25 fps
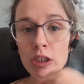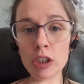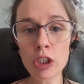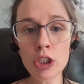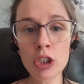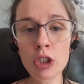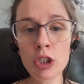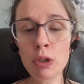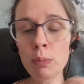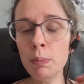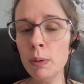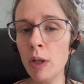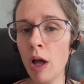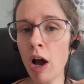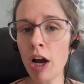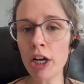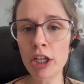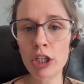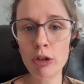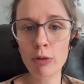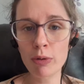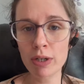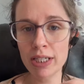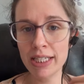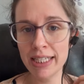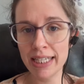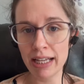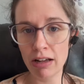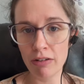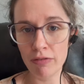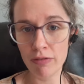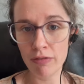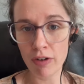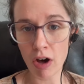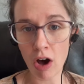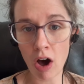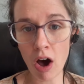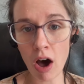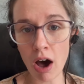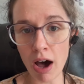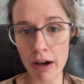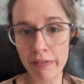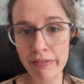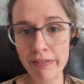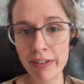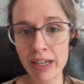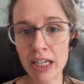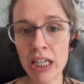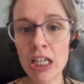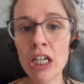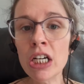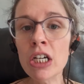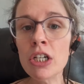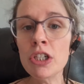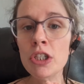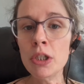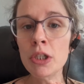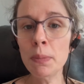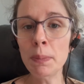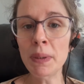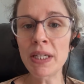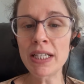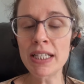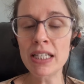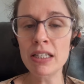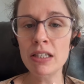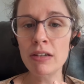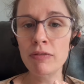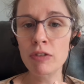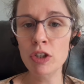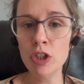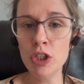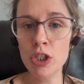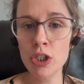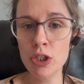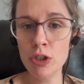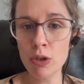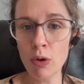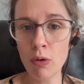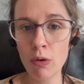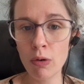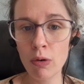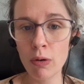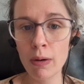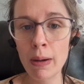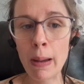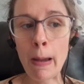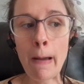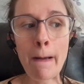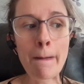you block yourself off to pieces of your soul